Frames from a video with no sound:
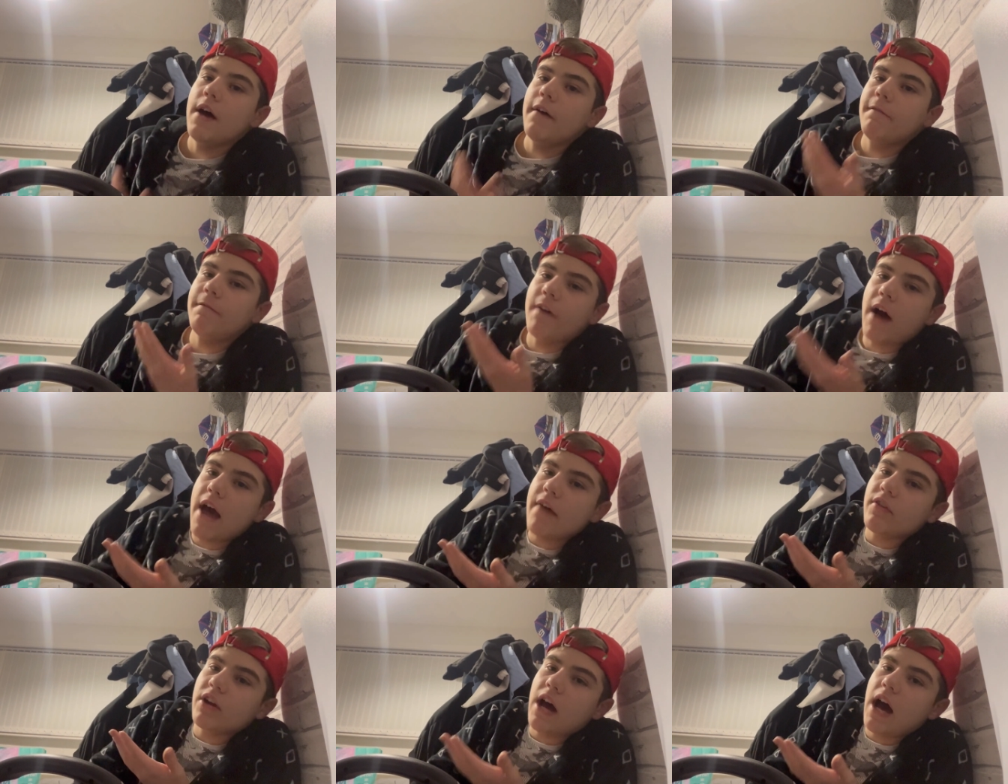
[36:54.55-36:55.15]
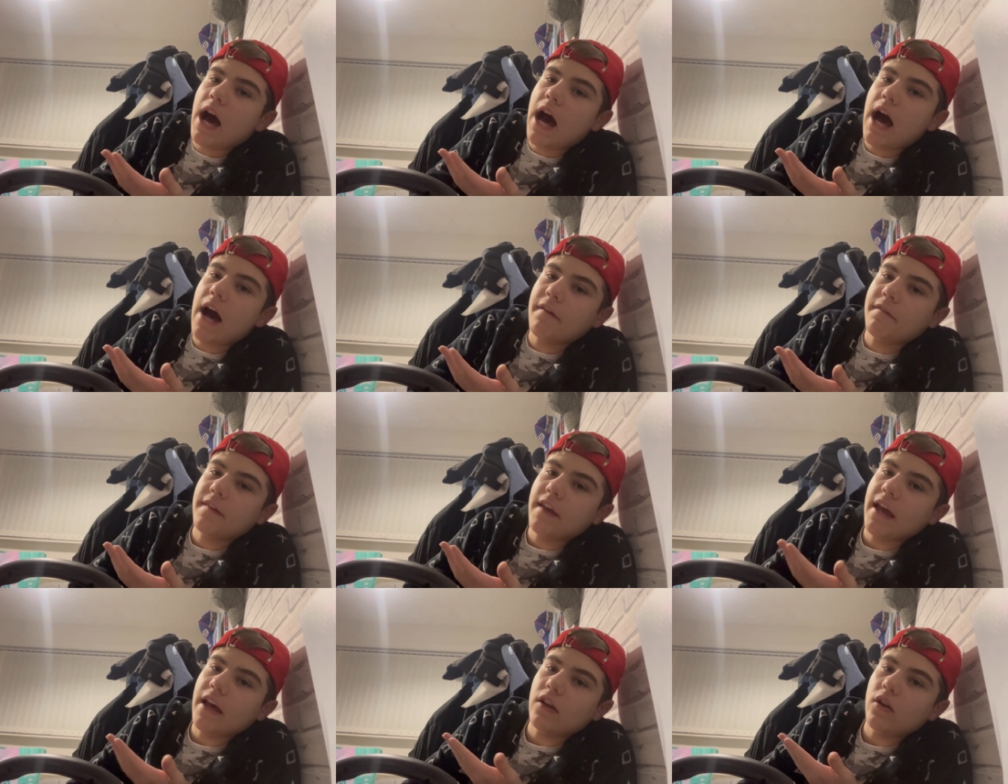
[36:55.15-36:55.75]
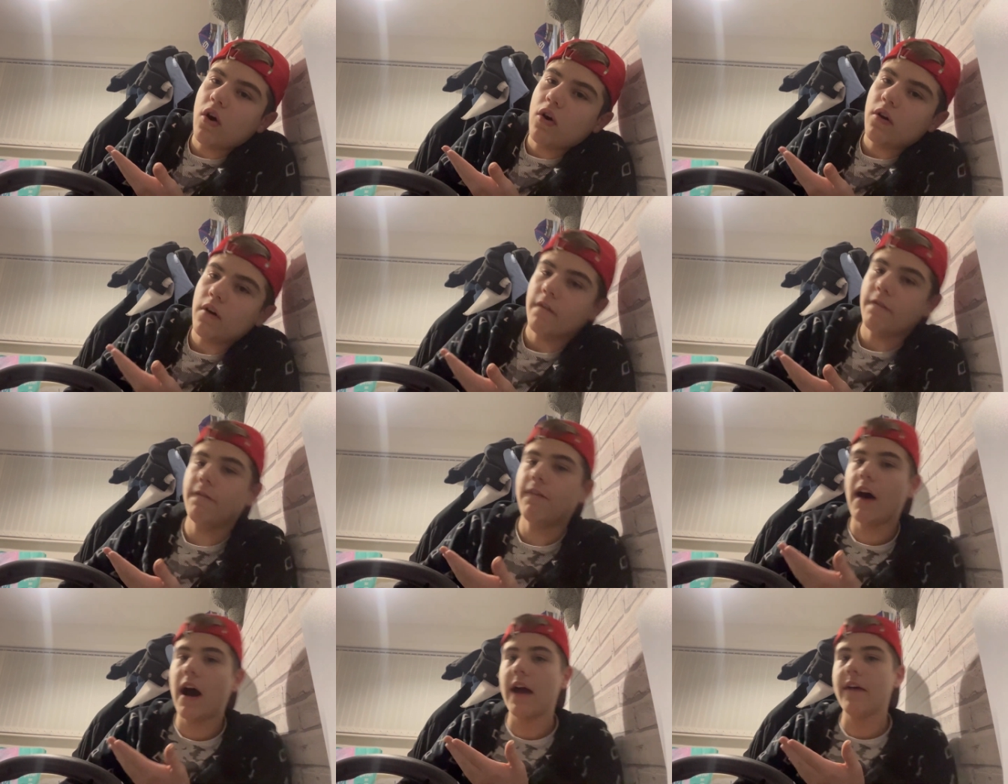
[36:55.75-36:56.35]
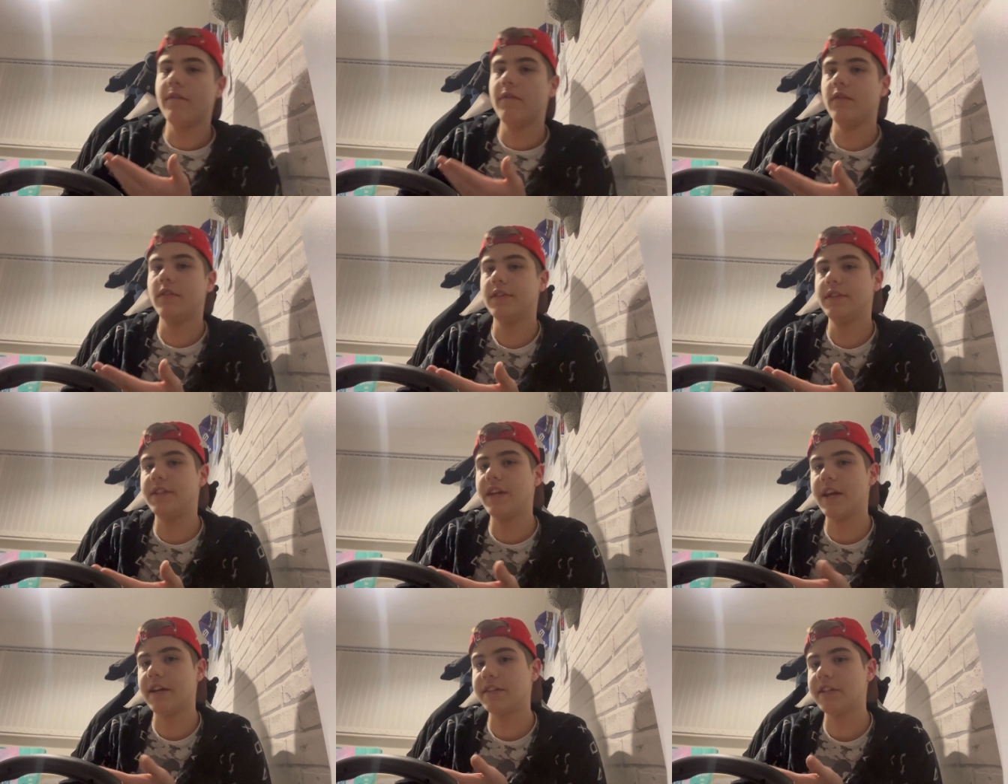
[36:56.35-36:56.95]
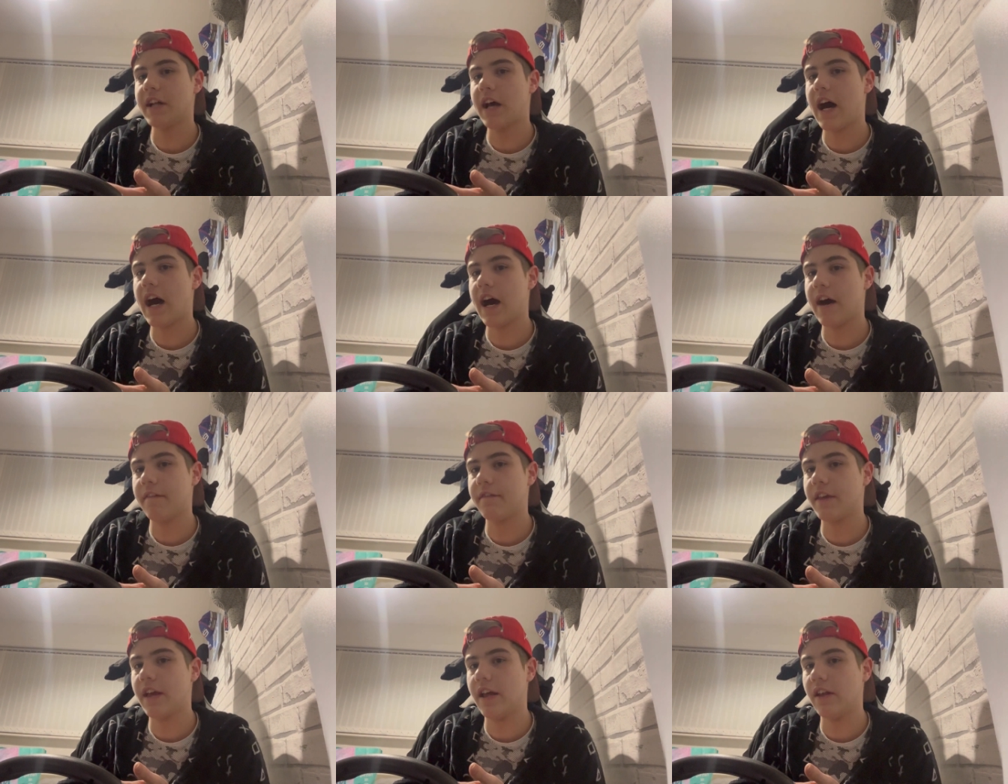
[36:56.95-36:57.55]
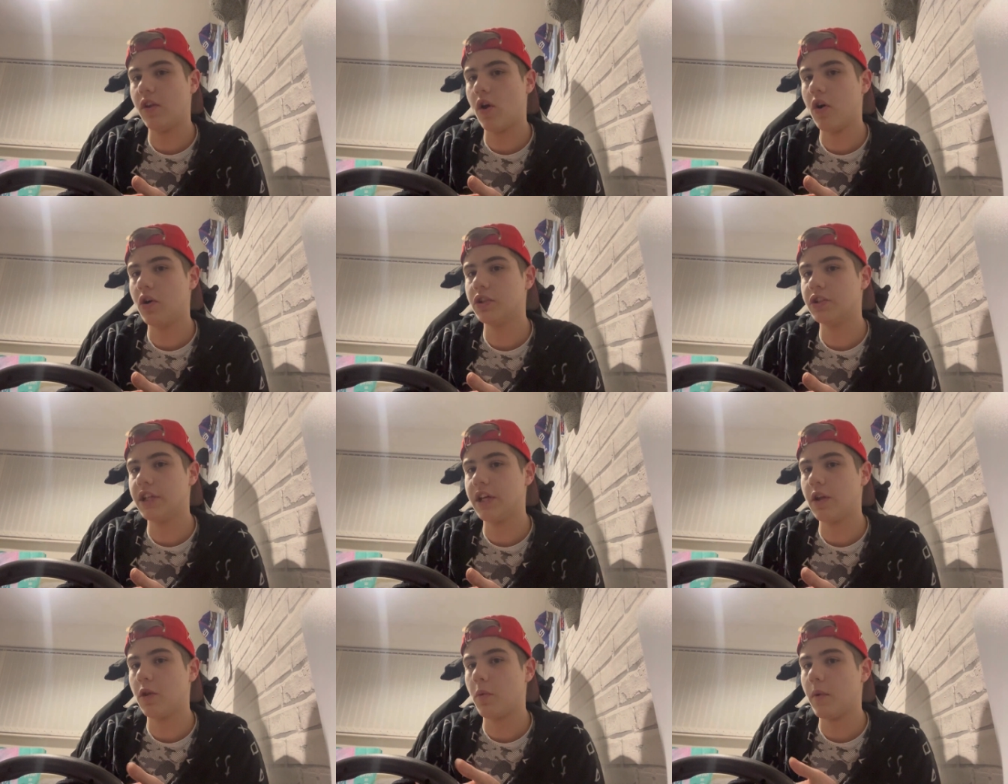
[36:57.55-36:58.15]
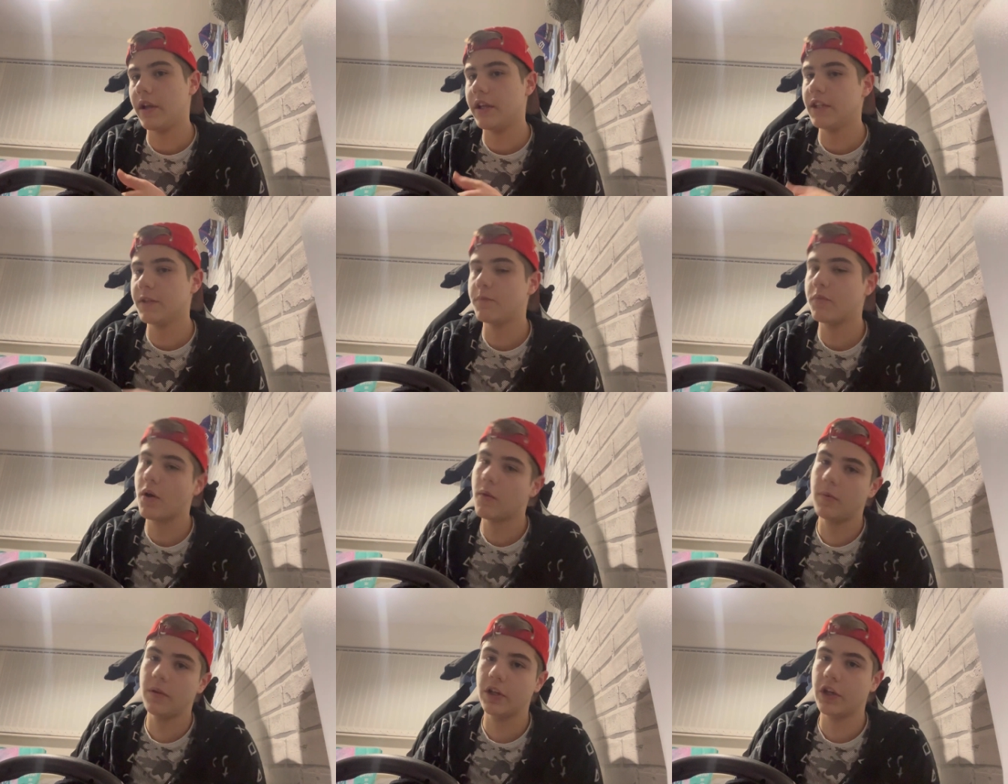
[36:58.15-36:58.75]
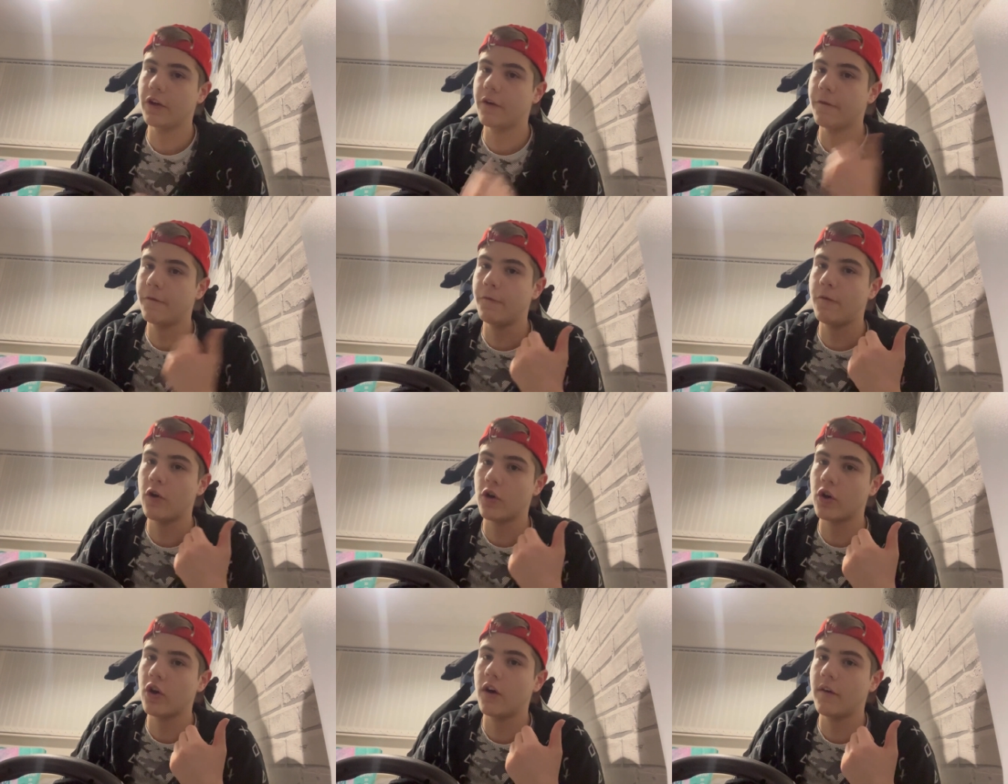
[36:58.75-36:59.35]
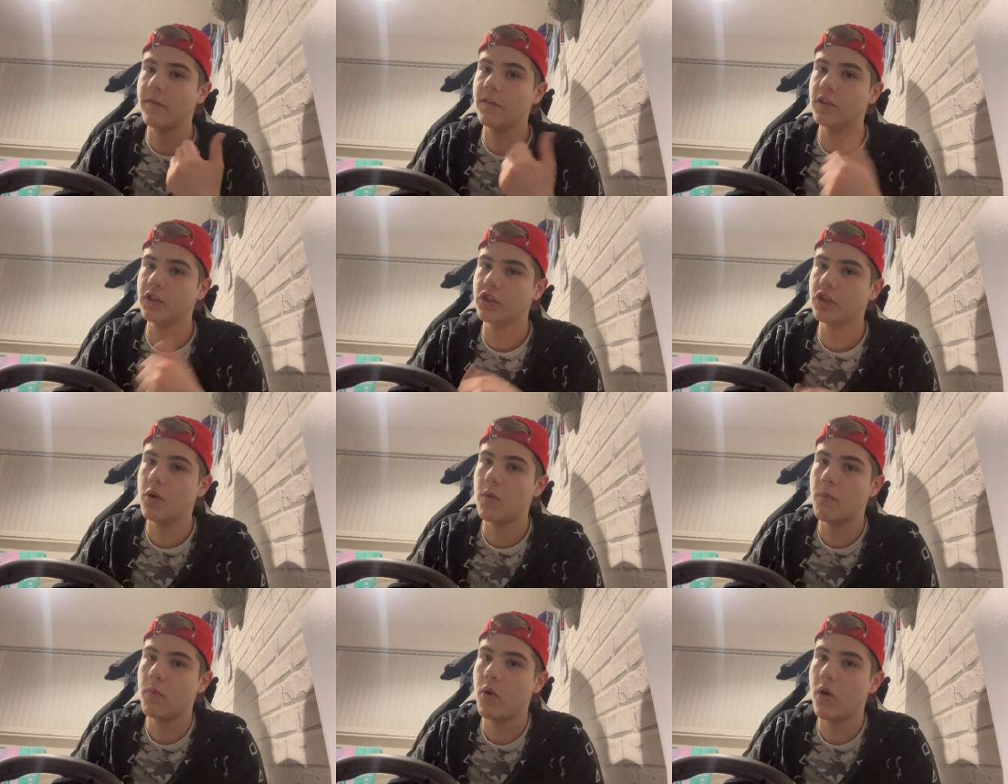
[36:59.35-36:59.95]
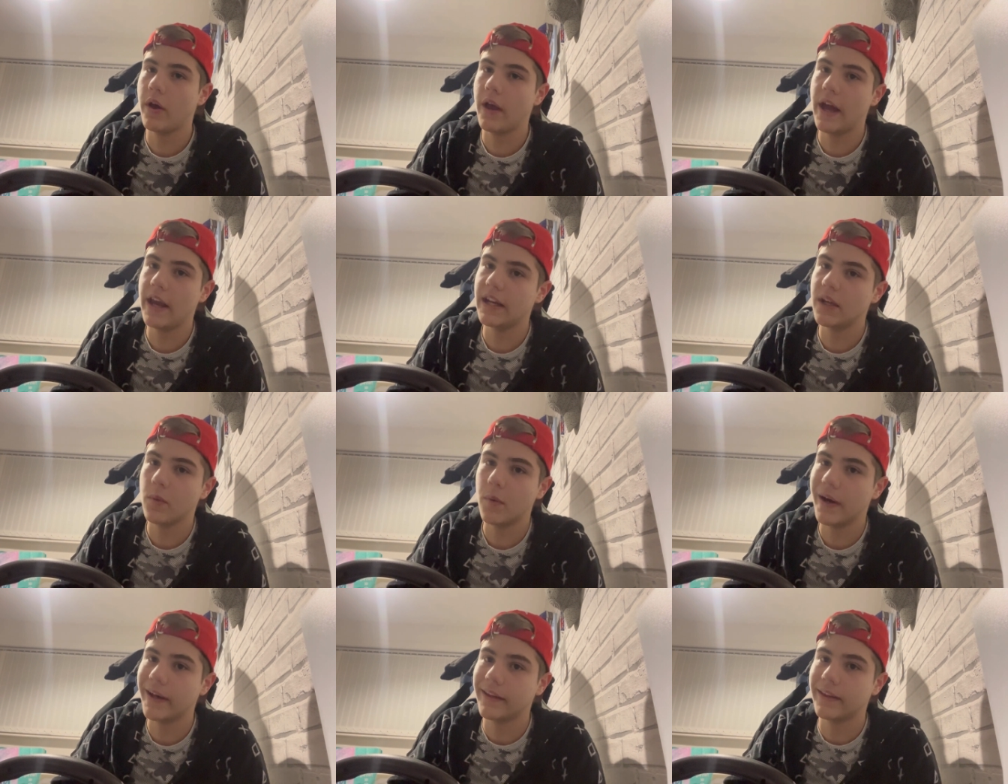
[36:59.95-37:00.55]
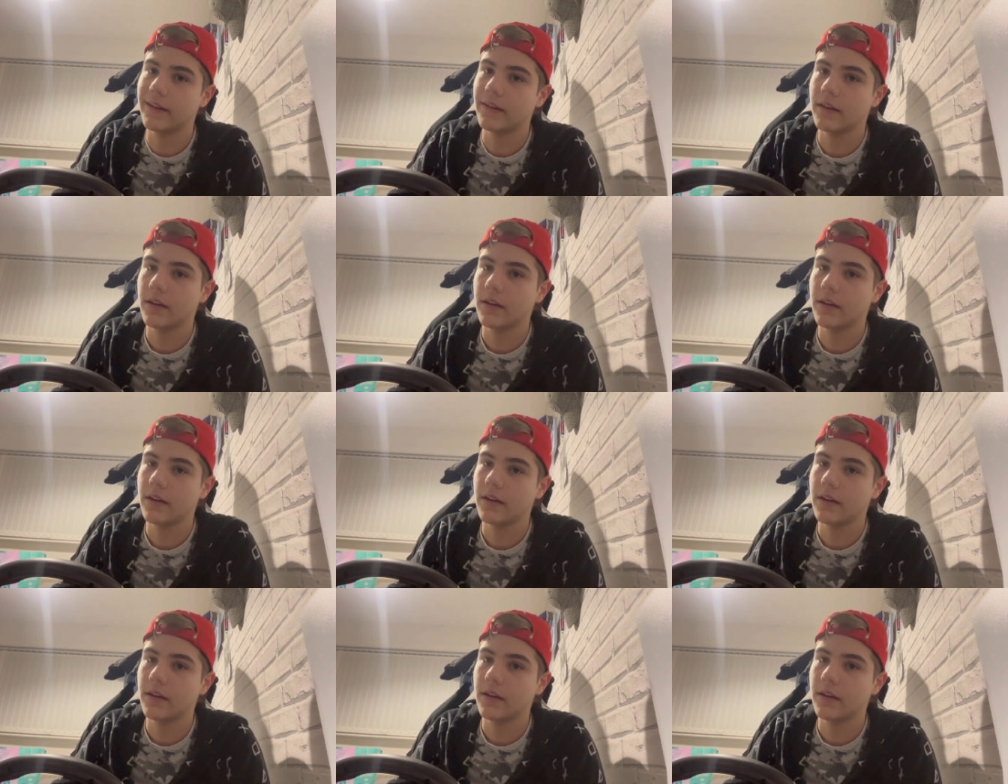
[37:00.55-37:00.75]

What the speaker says: 6.5 year long deal when he's probably going to fuck off at some point anyway?